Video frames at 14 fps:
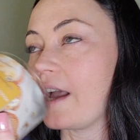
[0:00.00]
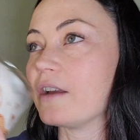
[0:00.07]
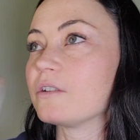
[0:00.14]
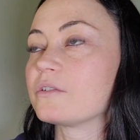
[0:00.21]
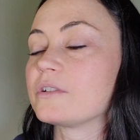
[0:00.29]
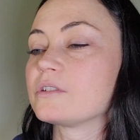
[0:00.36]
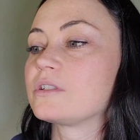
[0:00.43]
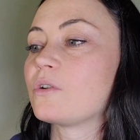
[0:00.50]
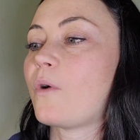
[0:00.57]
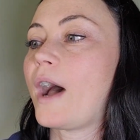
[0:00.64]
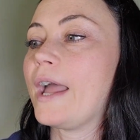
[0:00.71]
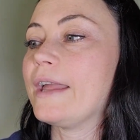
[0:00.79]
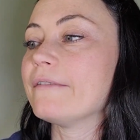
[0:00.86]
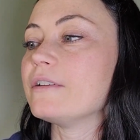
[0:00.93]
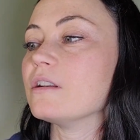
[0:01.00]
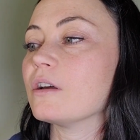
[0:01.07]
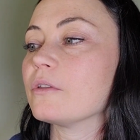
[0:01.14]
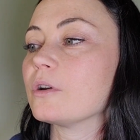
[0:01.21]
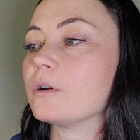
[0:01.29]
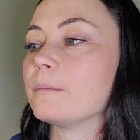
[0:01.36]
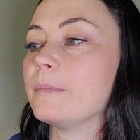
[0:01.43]
Okay, so I have
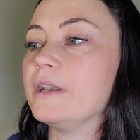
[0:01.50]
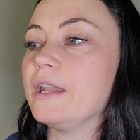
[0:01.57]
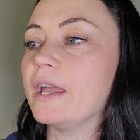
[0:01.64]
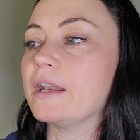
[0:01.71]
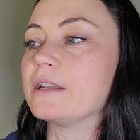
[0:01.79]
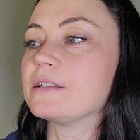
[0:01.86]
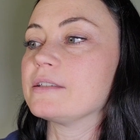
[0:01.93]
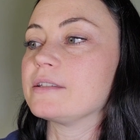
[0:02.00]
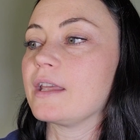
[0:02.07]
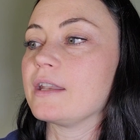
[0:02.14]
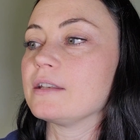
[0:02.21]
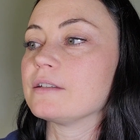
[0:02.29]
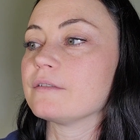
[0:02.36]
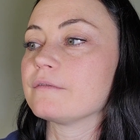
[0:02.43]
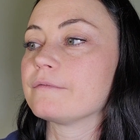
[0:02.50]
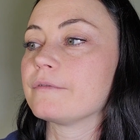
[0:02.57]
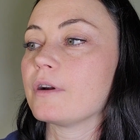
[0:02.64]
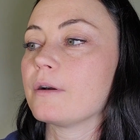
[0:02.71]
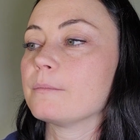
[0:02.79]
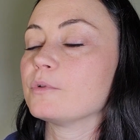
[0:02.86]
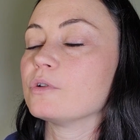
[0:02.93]
another banana scent
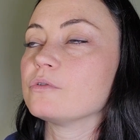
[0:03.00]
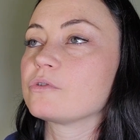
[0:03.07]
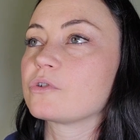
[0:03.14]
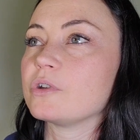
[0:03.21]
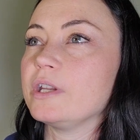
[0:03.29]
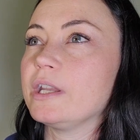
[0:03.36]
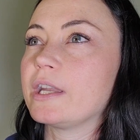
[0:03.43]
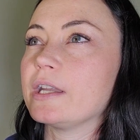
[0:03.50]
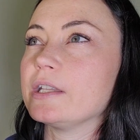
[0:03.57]
from Goosecreek.